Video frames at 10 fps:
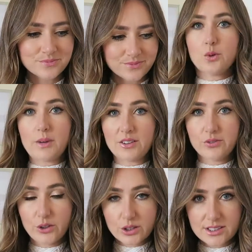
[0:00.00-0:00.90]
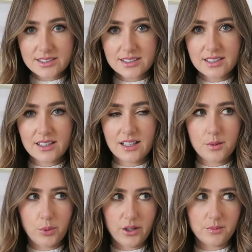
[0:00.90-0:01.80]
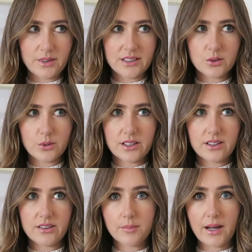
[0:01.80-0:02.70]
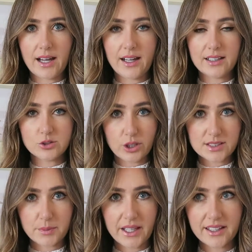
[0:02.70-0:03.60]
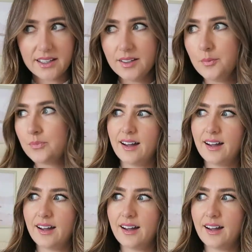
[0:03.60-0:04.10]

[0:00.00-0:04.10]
For my first appointment with my dressmaker,